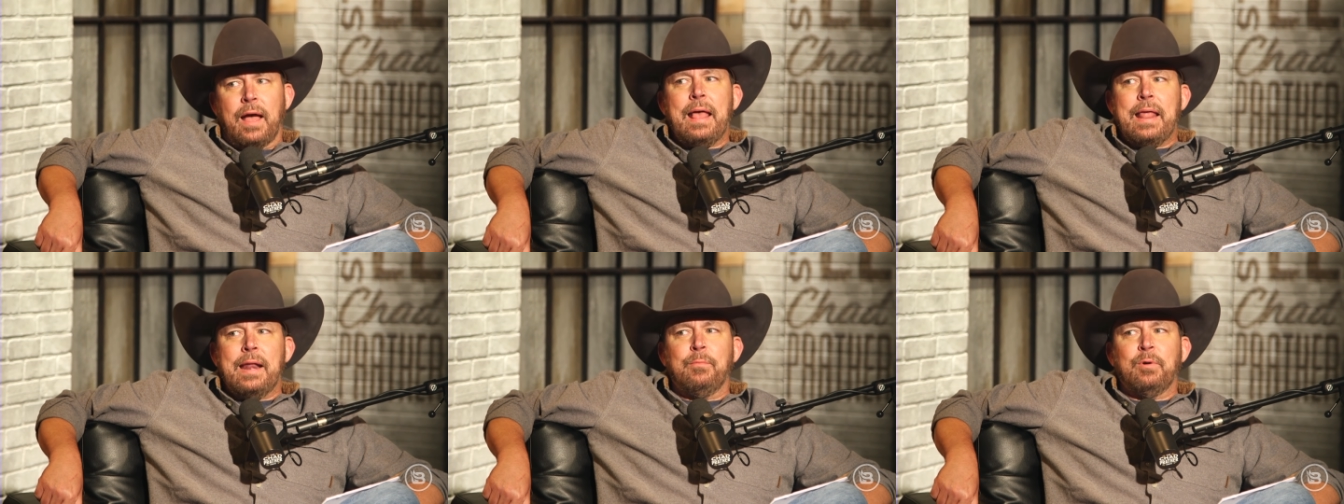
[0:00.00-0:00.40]

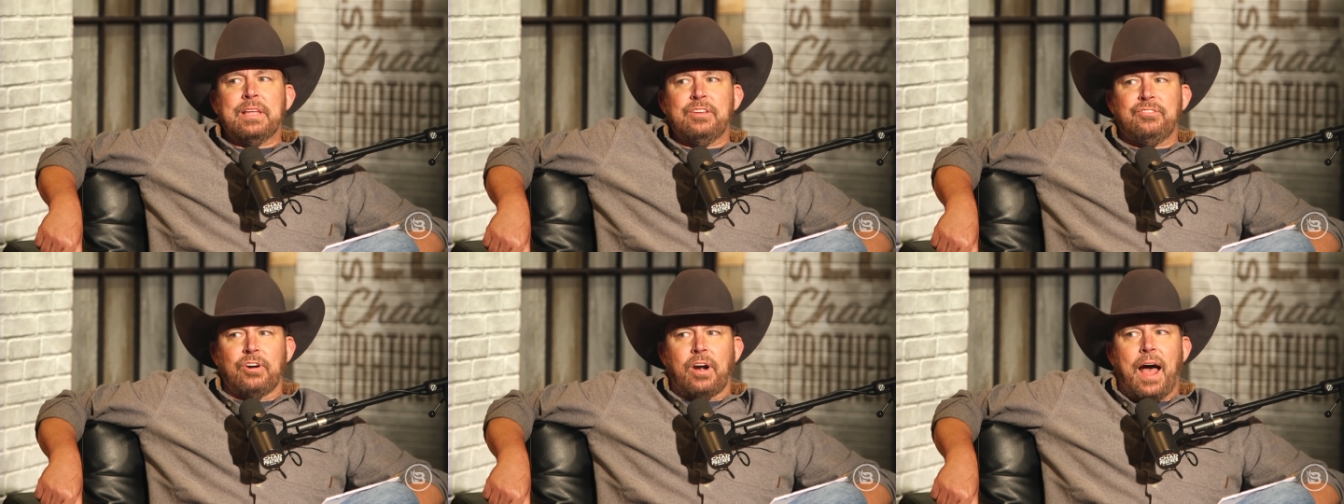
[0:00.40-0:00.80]
I, and I'm going
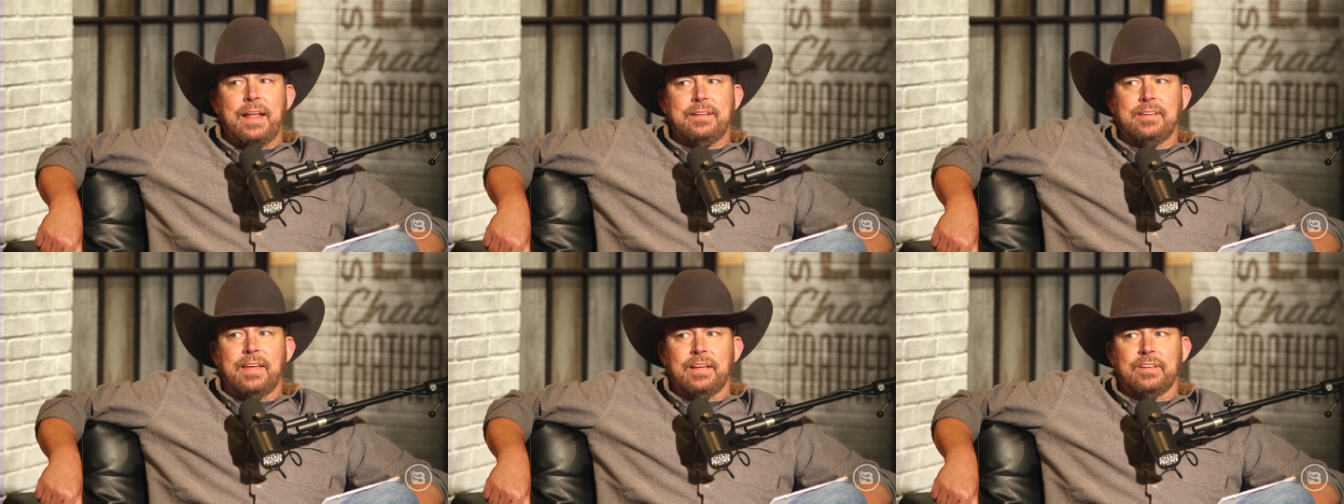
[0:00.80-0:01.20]
to get your
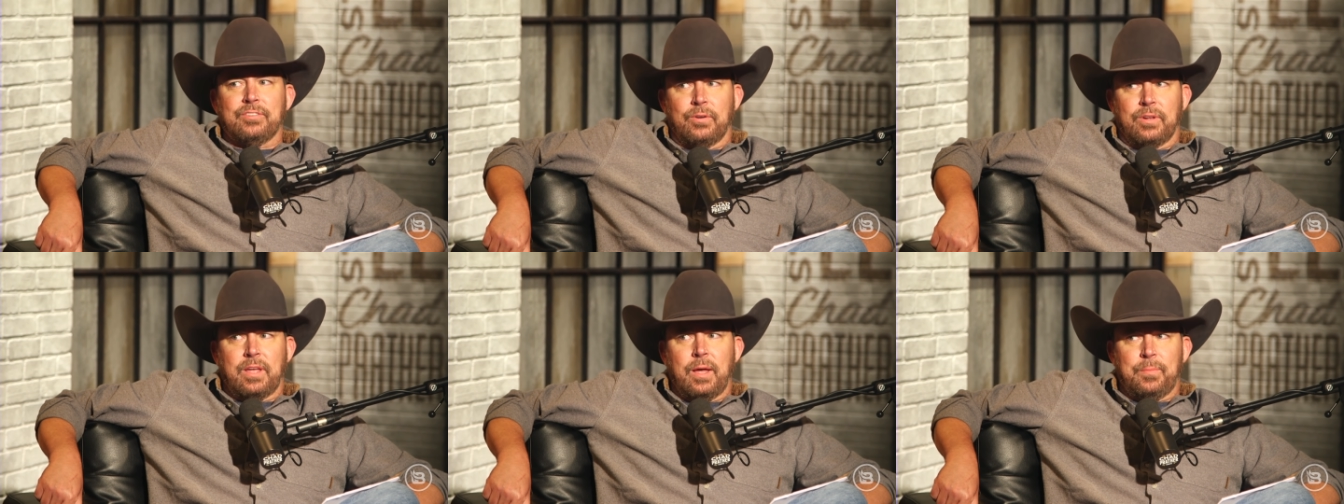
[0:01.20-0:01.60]
hot
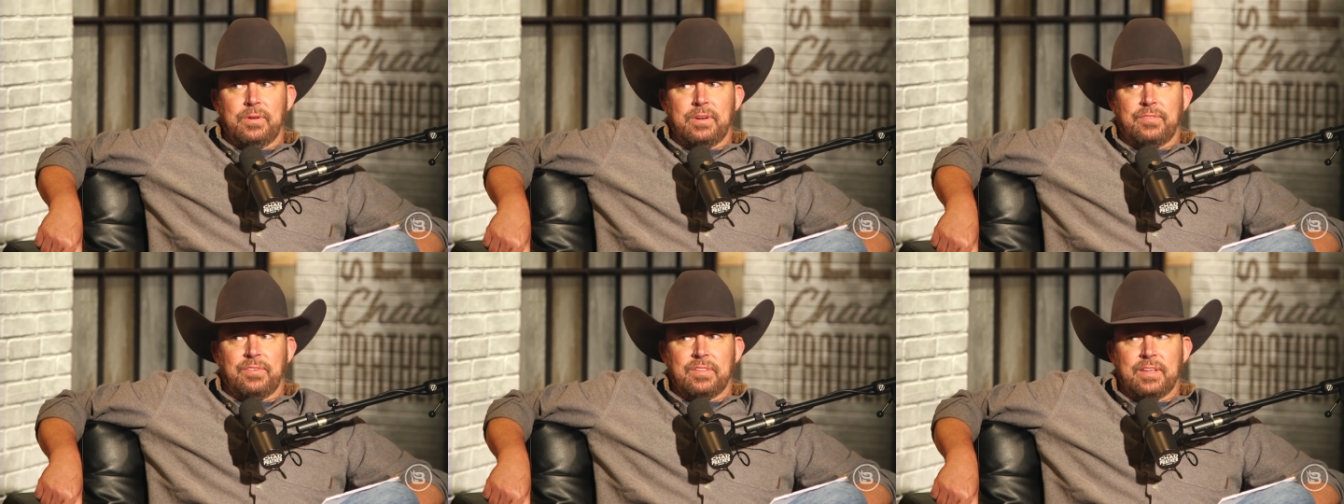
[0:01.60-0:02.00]
takes on a couple
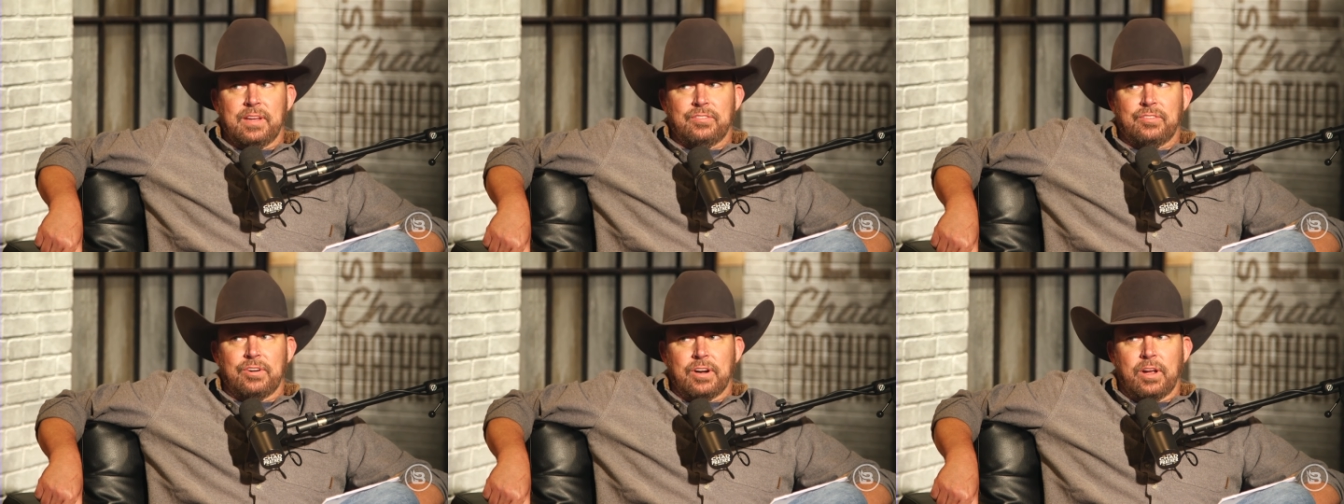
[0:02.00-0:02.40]
of different
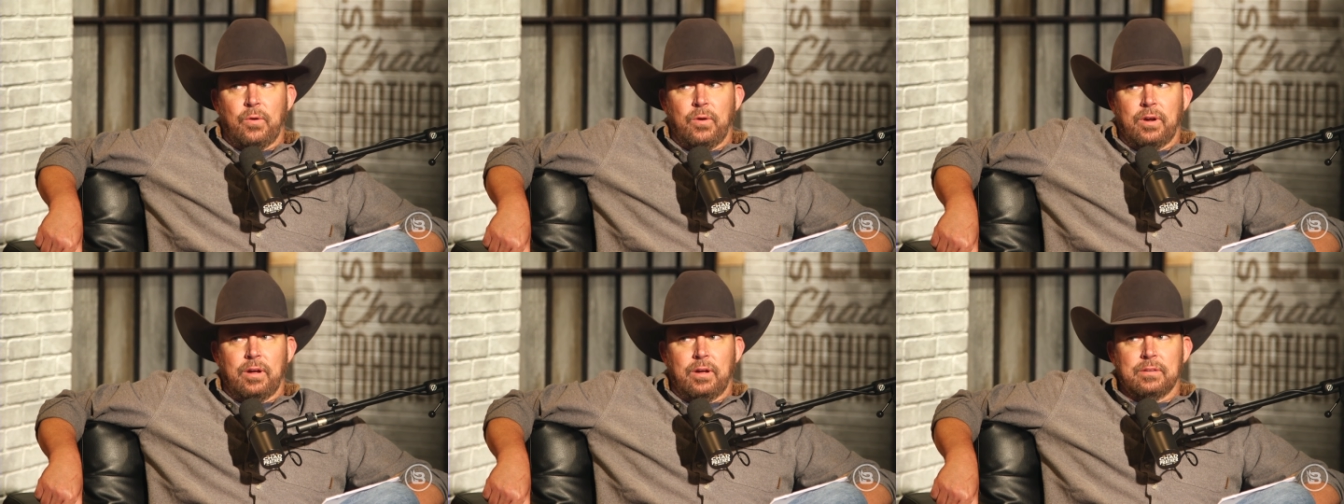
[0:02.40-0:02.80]
things that are
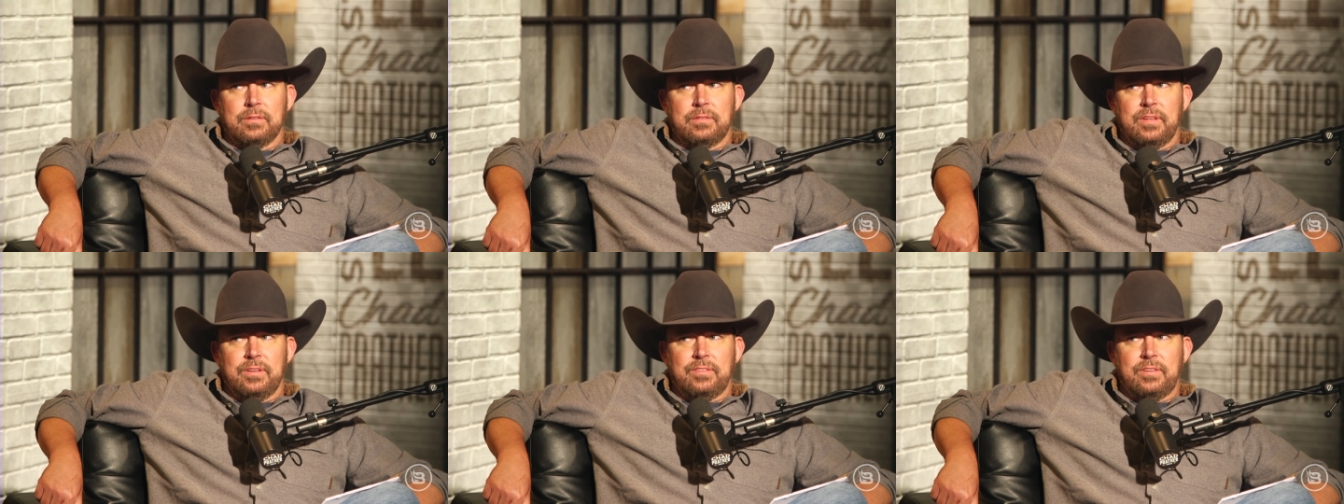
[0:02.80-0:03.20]
going
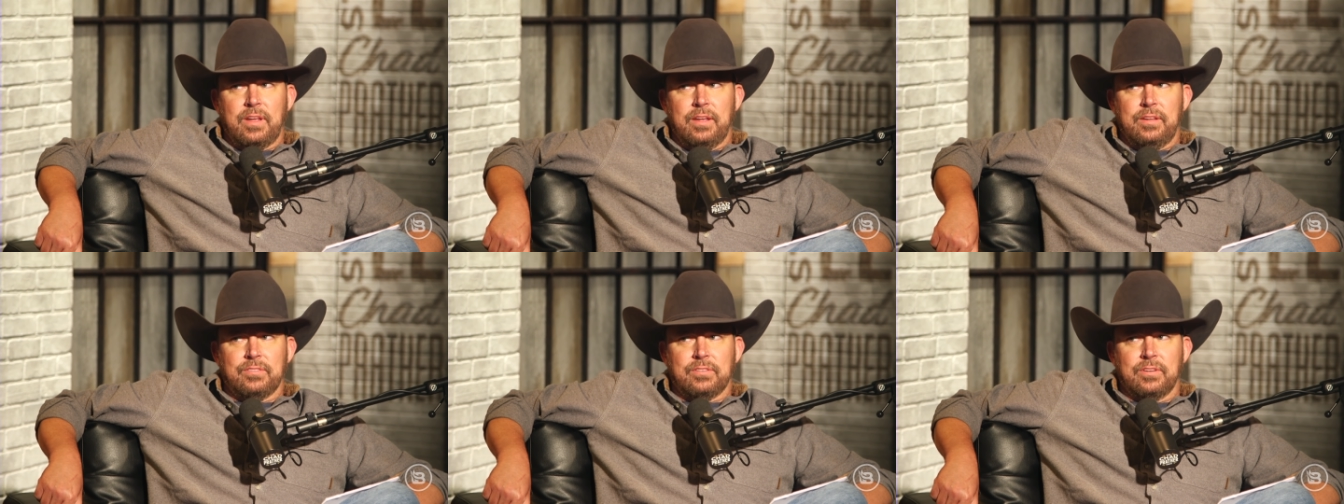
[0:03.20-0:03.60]
on these
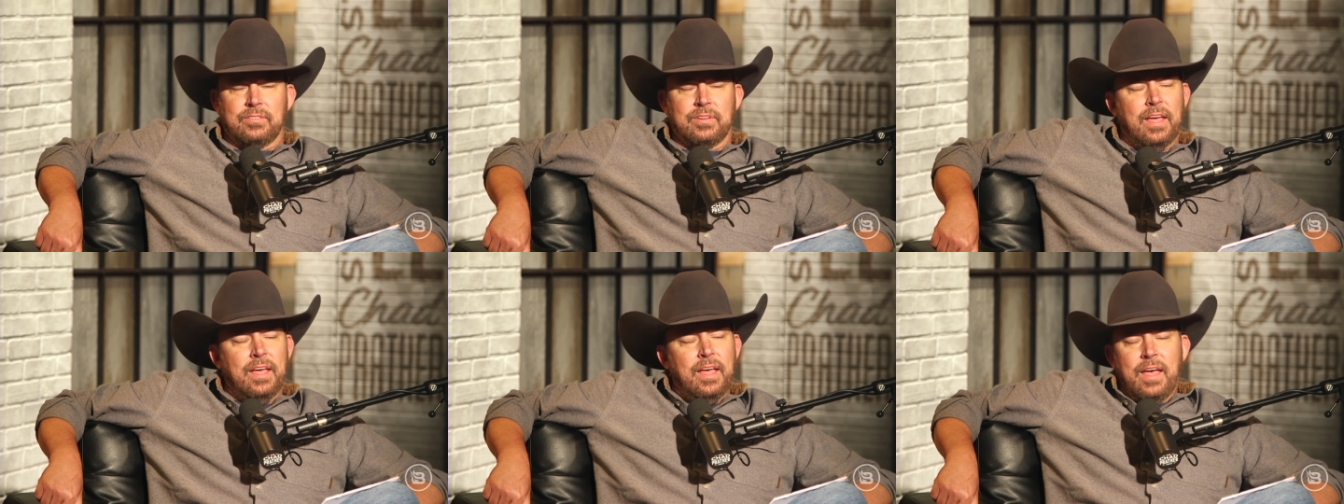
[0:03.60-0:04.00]
days
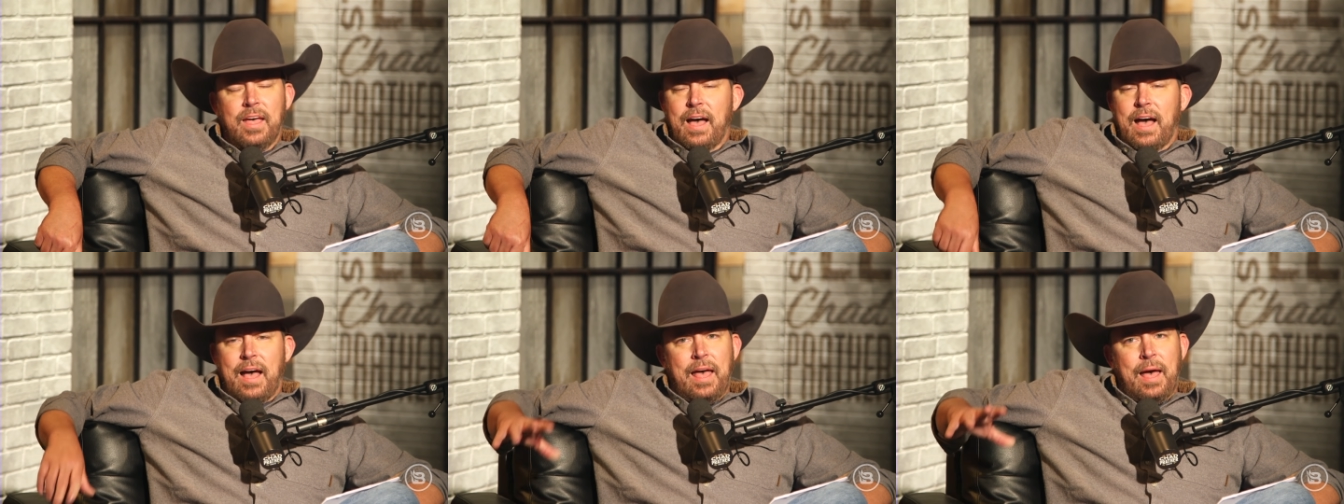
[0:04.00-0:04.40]
because
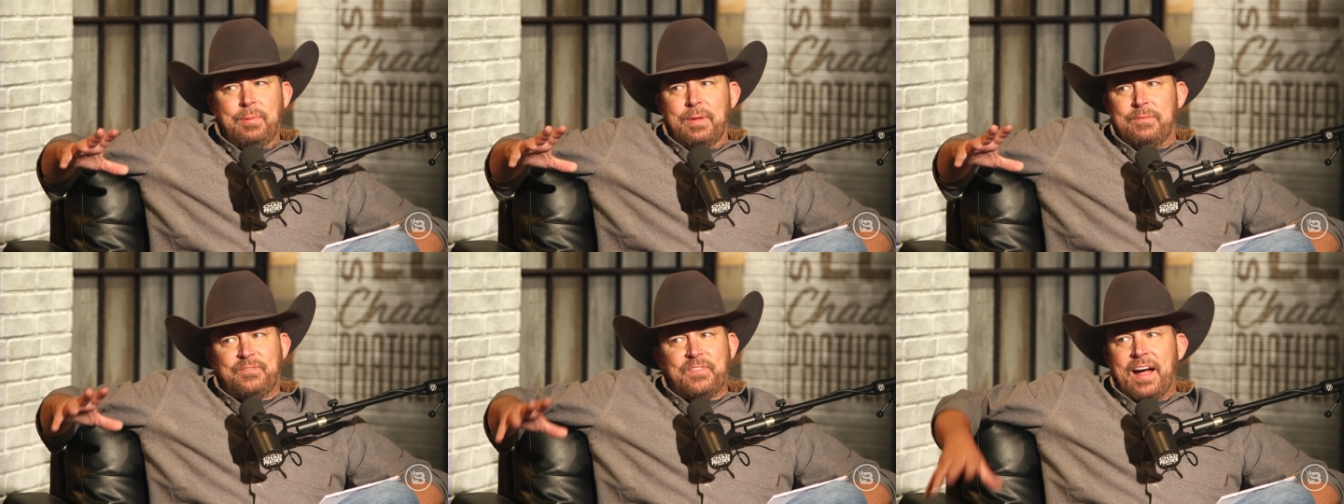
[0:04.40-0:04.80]
I've
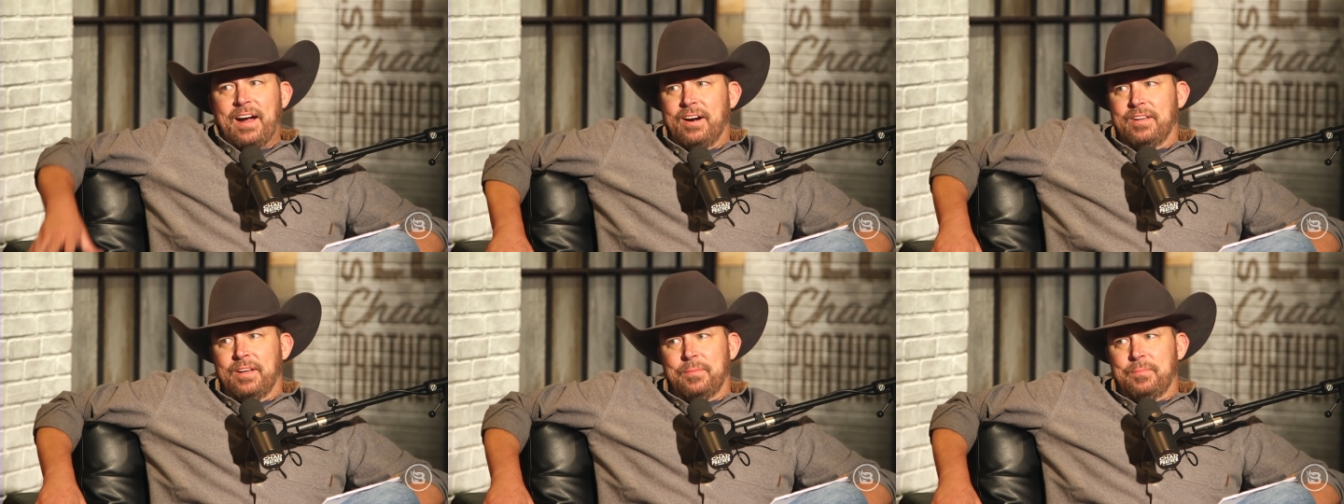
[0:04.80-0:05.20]
been
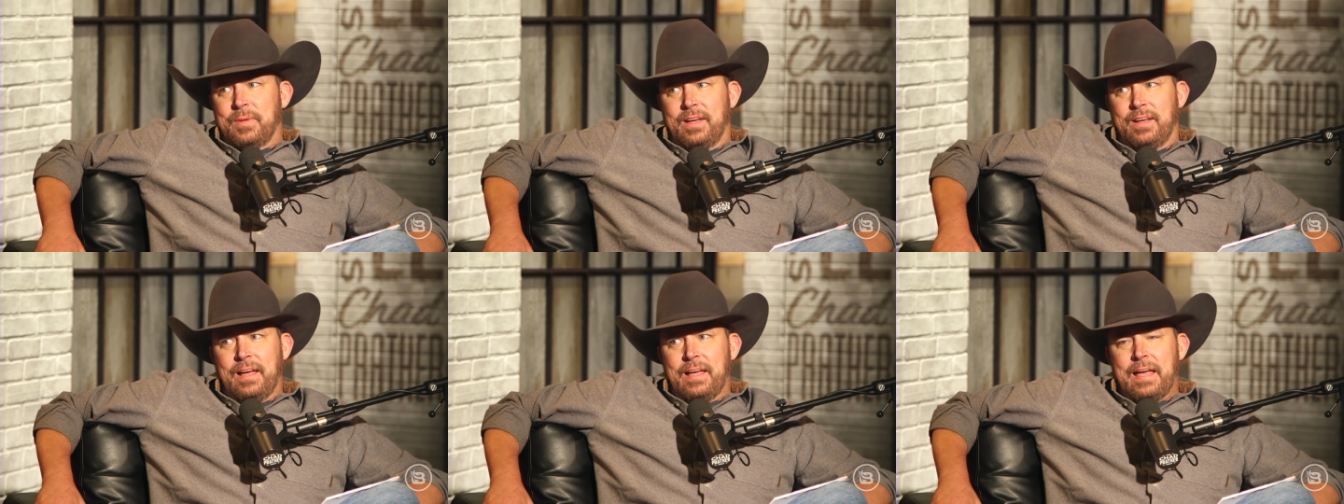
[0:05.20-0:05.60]
fired up, man.